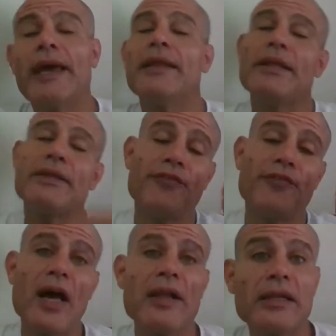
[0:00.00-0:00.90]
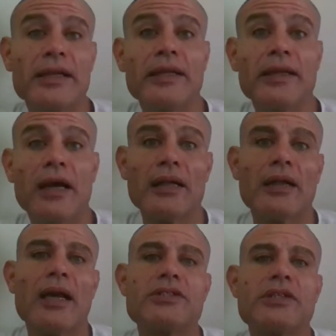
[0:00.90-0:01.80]
And then finally,
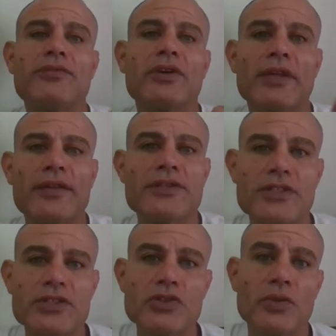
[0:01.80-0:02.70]
I'd like to give you another